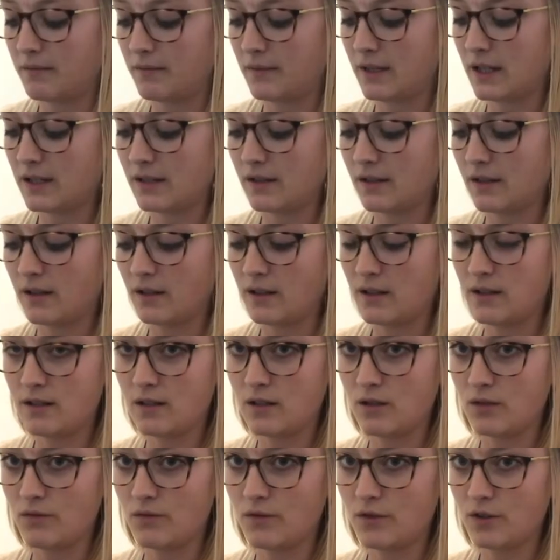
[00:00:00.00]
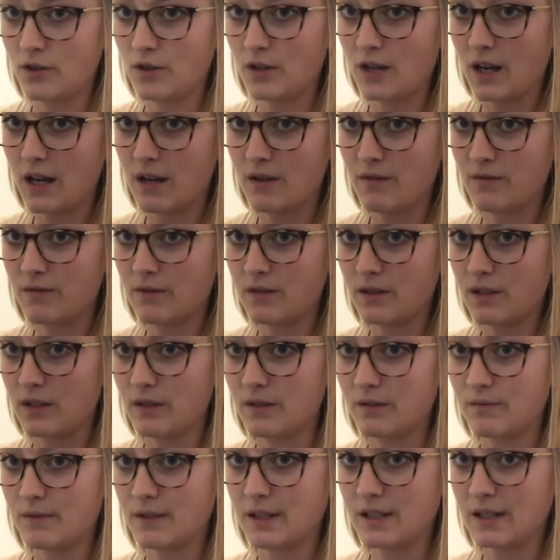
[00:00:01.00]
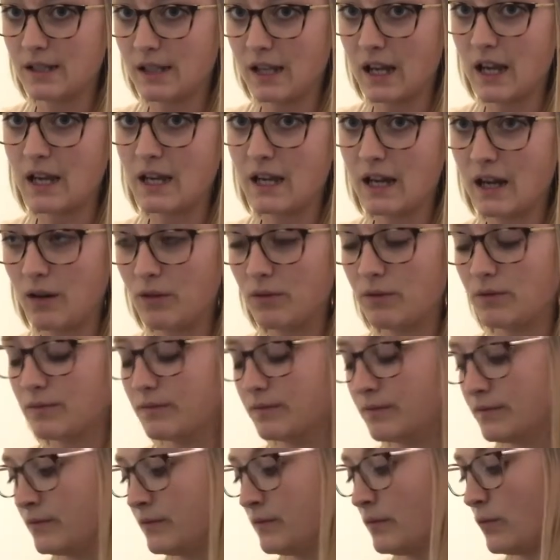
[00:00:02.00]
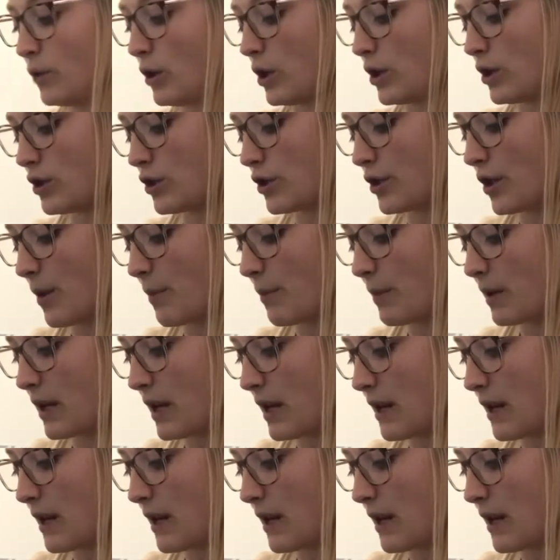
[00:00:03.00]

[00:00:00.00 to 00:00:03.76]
it's a lot easier for your knife to slide out while you're sharpening